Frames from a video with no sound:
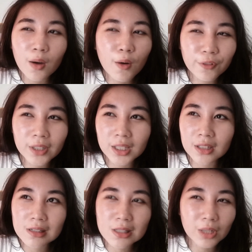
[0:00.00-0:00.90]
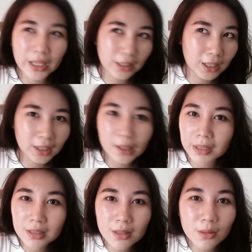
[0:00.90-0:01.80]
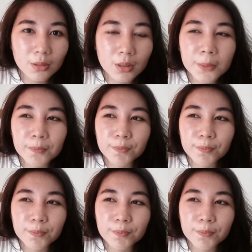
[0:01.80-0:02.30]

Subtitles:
Hopefully there's no like that in med school.